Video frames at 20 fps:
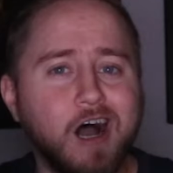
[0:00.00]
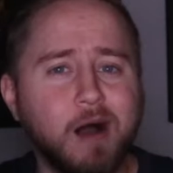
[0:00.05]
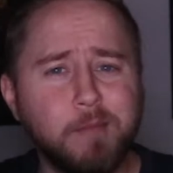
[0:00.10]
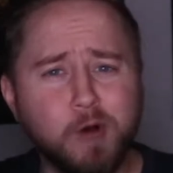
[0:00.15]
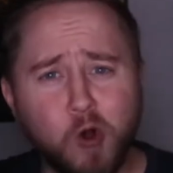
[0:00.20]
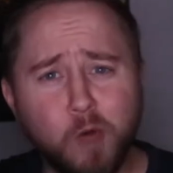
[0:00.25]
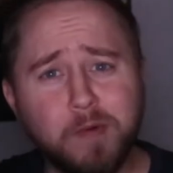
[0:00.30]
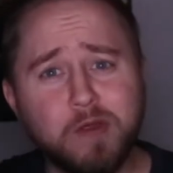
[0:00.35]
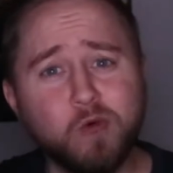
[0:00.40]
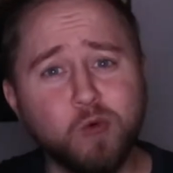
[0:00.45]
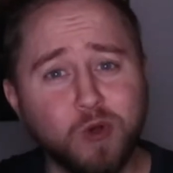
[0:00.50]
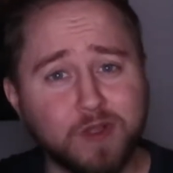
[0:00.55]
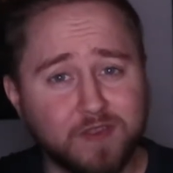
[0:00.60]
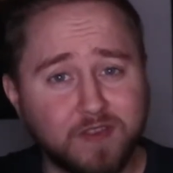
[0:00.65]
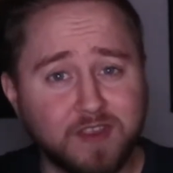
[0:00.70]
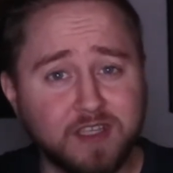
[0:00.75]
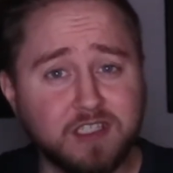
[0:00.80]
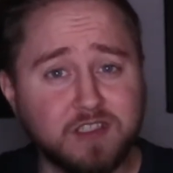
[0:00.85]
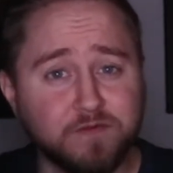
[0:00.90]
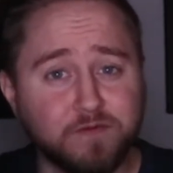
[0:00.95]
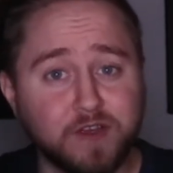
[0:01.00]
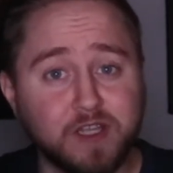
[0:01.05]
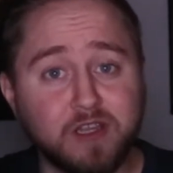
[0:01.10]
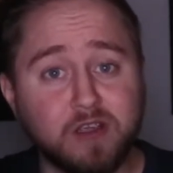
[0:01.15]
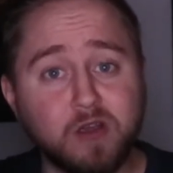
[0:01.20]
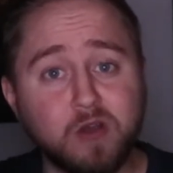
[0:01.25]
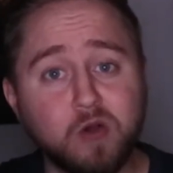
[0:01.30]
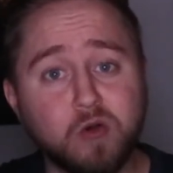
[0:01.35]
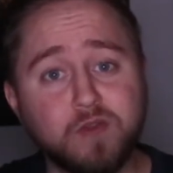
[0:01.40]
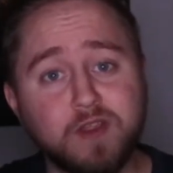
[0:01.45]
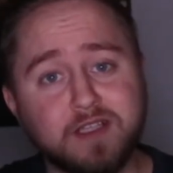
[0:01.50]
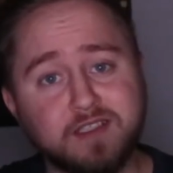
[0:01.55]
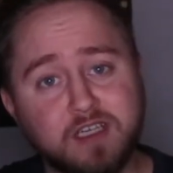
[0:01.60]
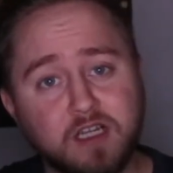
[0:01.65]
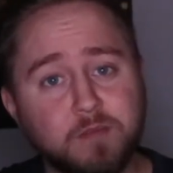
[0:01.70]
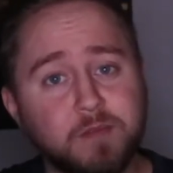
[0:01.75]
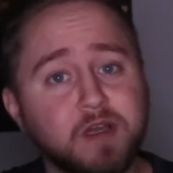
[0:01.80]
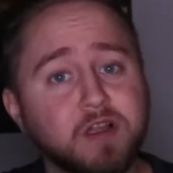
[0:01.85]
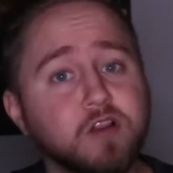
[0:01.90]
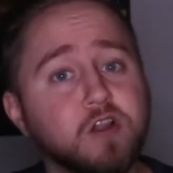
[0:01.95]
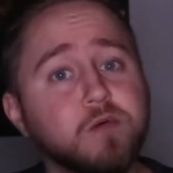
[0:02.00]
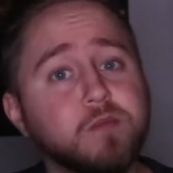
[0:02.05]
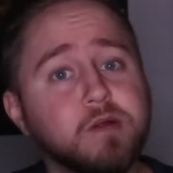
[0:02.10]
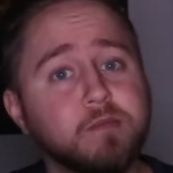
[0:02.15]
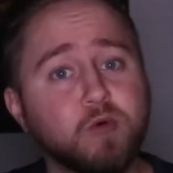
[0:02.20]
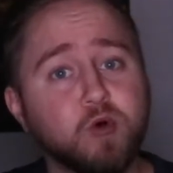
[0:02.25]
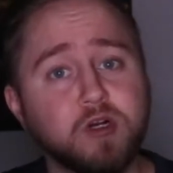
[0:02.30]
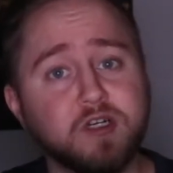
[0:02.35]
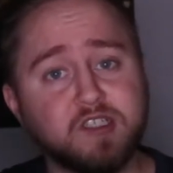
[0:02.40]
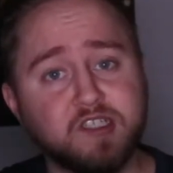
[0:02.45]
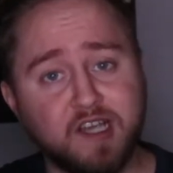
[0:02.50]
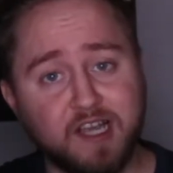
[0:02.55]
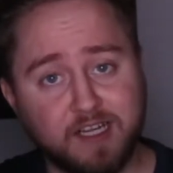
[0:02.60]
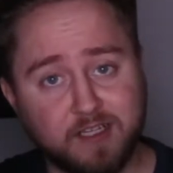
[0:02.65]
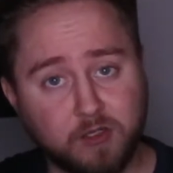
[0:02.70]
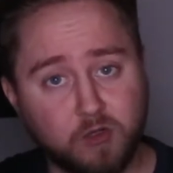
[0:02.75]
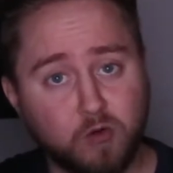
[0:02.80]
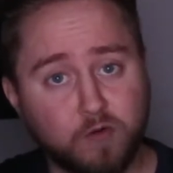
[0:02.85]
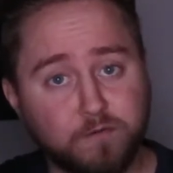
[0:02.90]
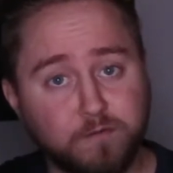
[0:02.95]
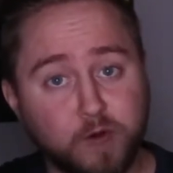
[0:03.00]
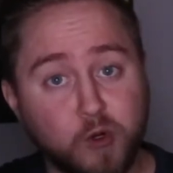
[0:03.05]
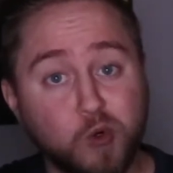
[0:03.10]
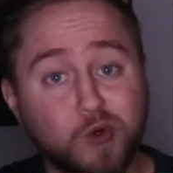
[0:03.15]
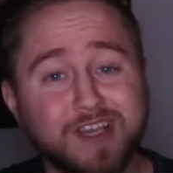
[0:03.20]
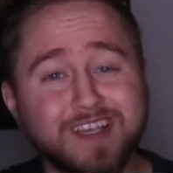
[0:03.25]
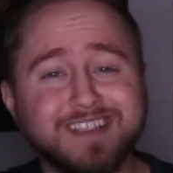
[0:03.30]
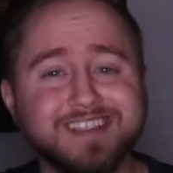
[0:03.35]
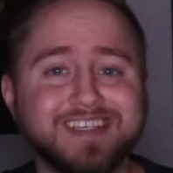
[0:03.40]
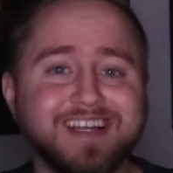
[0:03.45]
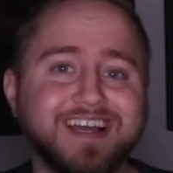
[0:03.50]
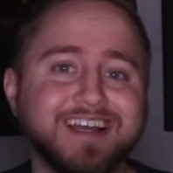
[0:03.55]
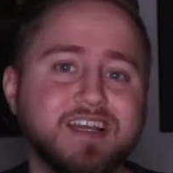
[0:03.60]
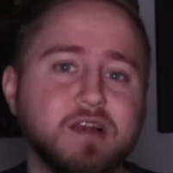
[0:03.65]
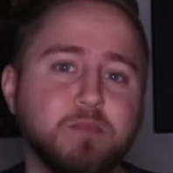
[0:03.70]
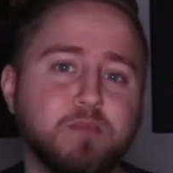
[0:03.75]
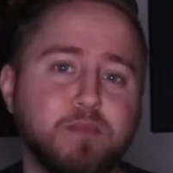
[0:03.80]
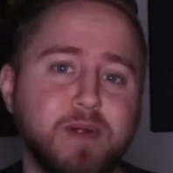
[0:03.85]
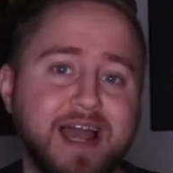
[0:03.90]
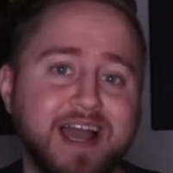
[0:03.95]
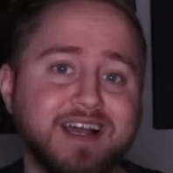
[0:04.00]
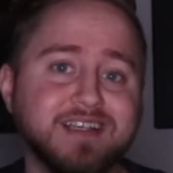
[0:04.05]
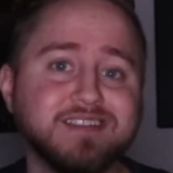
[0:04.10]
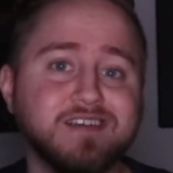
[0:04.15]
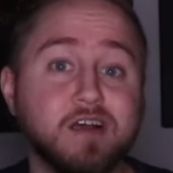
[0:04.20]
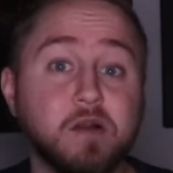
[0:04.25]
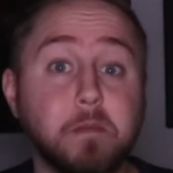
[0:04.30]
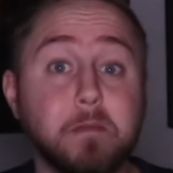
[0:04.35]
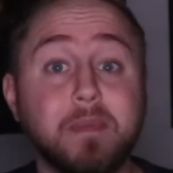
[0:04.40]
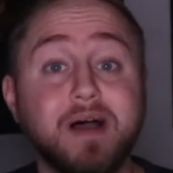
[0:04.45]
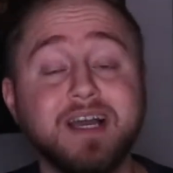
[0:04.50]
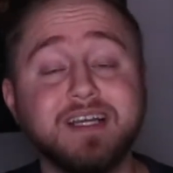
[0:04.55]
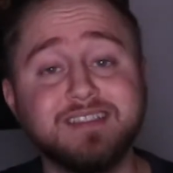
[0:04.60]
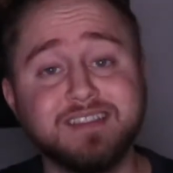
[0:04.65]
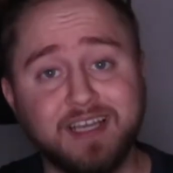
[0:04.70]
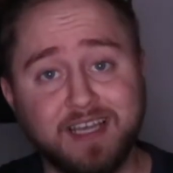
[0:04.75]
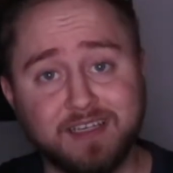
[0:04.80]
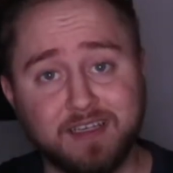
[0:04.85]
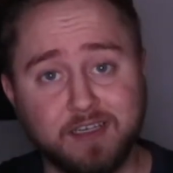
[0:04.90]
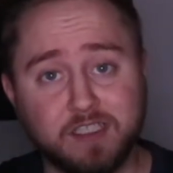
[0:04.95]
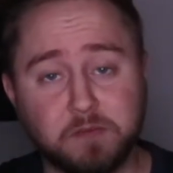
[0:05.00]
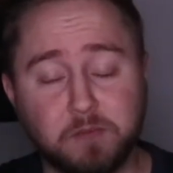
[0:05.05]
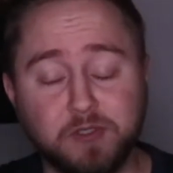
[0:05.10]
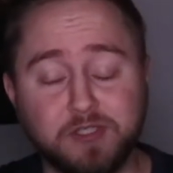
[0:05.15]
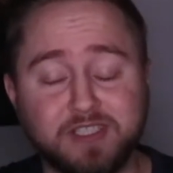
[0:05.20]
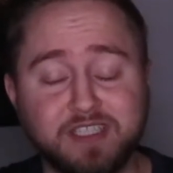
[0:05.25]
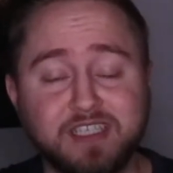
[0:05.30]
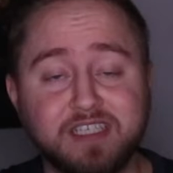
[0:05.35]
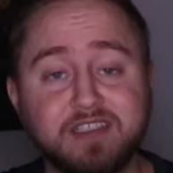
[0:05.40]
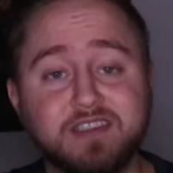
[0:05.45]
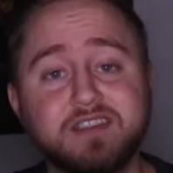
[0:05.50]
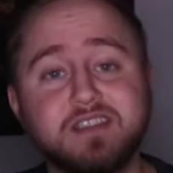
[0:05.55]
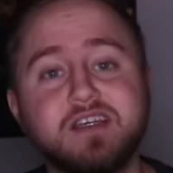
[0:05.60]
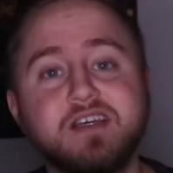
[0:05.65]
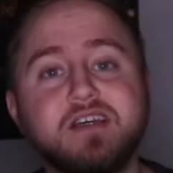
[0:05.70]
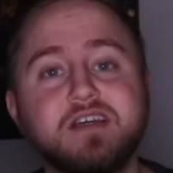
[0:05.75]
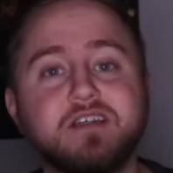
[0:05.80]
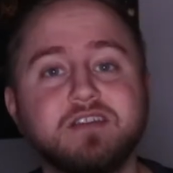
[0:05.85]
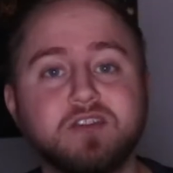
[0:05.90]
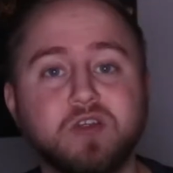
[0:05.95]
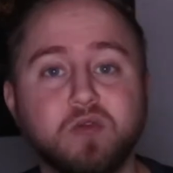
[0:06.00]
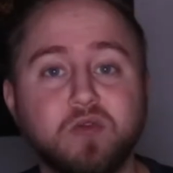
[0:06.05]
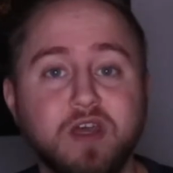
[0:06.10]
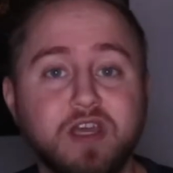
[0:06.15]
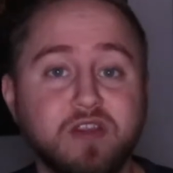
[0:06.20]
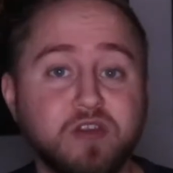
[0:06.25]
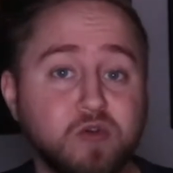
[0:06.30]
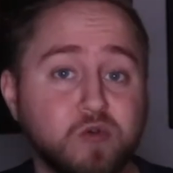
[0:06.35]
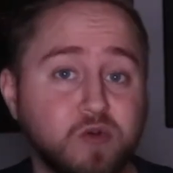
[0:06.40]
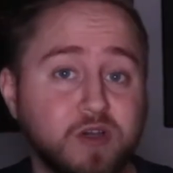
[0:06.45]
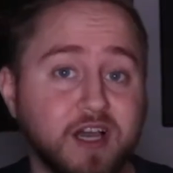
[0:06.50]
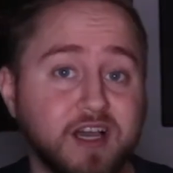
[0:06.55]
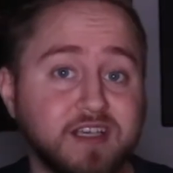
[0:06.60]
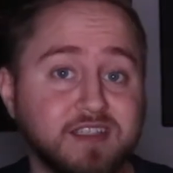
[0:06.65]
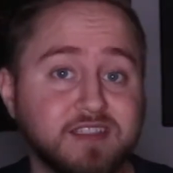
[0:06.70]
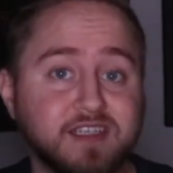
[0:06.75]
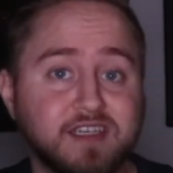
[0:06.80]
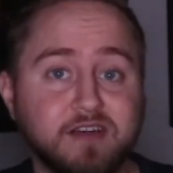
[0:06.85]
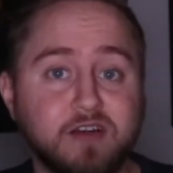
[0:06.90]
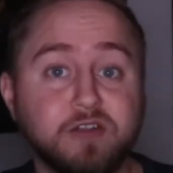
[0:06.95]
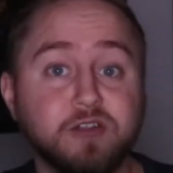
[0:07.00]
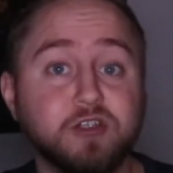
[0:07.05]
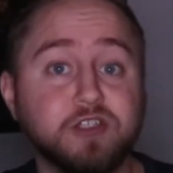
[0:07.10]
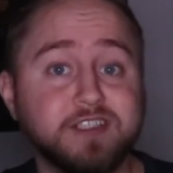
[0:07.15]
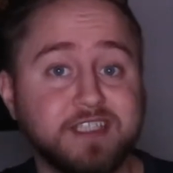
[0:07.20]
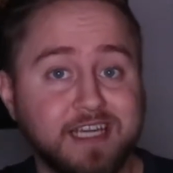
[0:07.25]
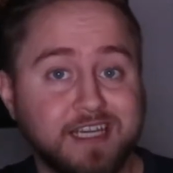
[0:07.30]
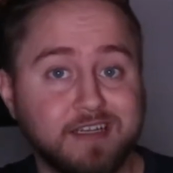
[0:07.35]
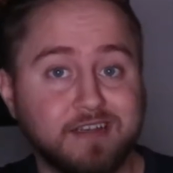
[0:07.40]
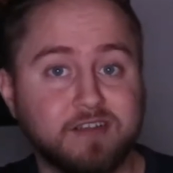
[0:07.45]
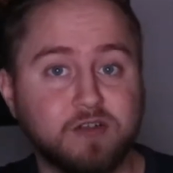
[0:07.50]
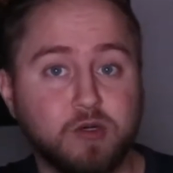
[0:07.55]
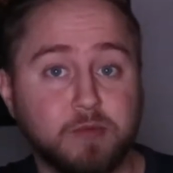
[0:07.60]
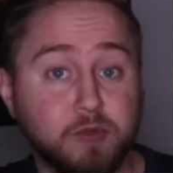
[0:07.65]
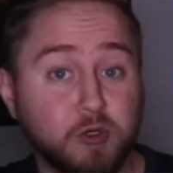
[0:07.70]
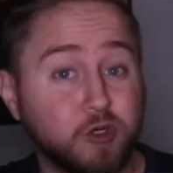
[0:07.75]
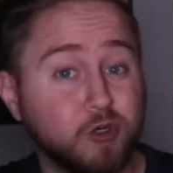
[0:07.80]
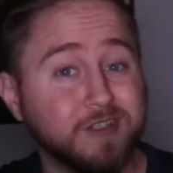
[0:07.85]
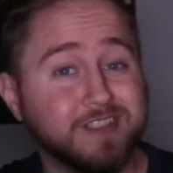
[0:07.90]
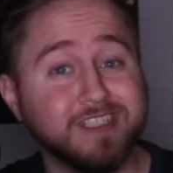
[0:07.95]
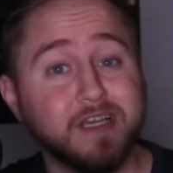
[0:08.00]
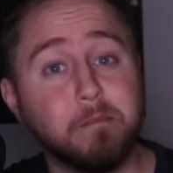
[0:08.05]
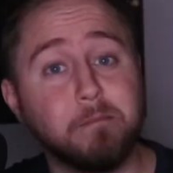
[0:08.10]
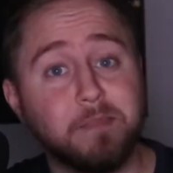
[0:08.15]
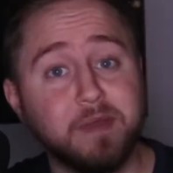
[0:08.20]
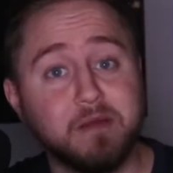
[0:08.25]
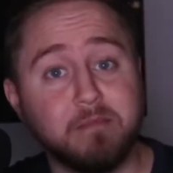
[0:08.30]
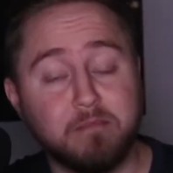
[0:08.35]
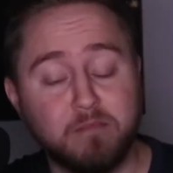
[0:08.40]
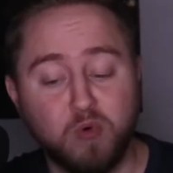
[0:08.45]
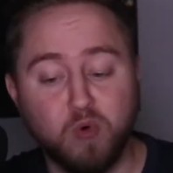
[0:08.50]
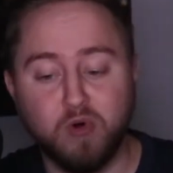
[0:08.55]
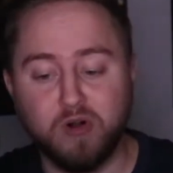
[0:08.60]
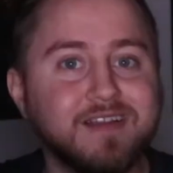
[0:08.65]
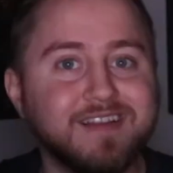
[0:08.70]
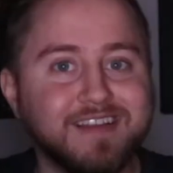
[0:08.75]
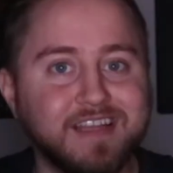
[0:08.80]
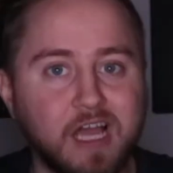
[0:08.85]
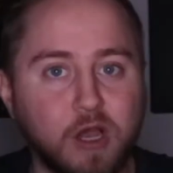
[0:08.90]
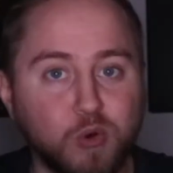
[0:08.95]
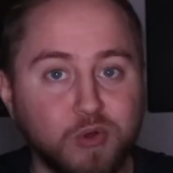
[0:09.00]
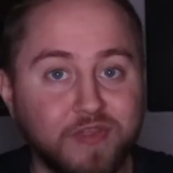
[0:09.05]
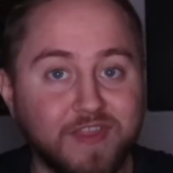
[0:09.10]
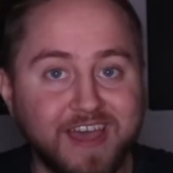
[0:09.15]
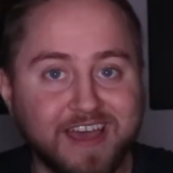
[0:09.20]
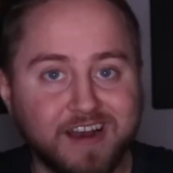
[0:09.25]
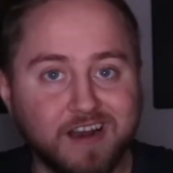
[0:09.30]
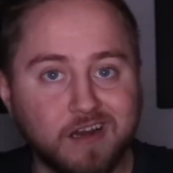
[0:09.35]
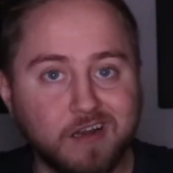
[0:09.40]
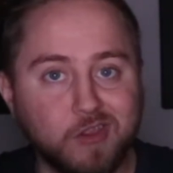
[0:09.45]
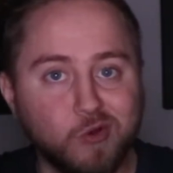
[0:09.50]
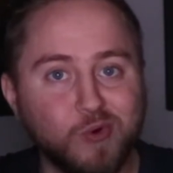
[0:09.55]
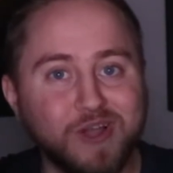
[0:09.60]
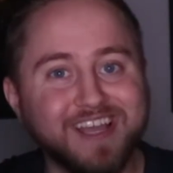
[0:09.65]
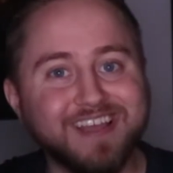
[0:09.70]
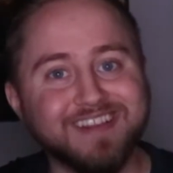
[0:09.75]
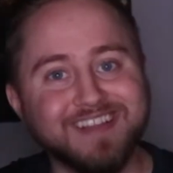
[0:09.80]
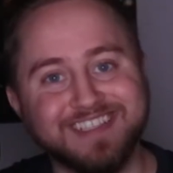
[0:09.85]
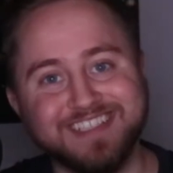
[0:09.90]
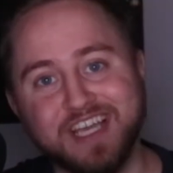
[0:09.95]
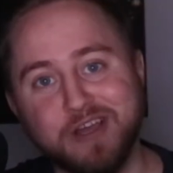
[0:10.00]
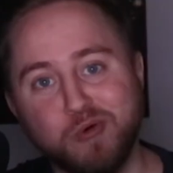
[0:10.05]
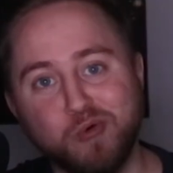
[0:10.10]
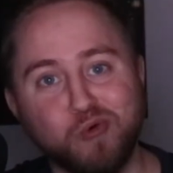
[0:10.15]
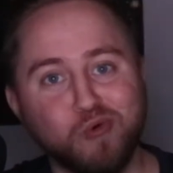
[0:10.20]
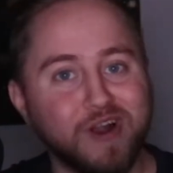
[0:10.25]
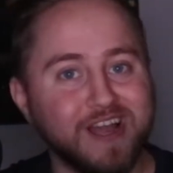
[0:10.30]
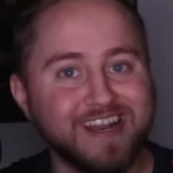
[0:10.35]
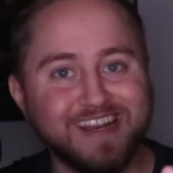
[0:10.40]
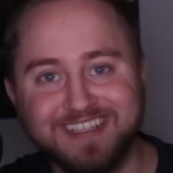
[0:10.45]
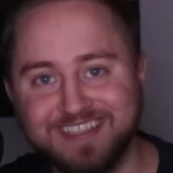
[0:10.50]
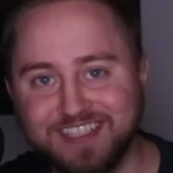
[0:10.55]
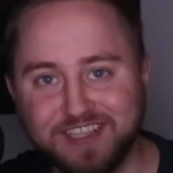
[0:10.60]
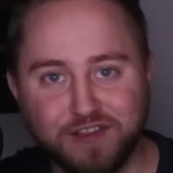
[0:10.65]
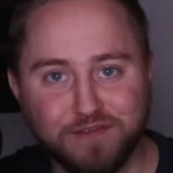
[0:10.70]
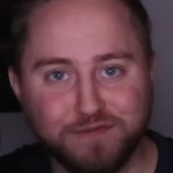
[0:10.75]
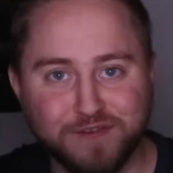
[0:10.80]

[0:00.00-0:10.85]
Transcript: I'm hoping with this video that's going to be a little bit more technical focused, that I can pass on my tech expertise so that you guys can understand cryptocurrency a bit more. Now with that out of the way, let's get right into the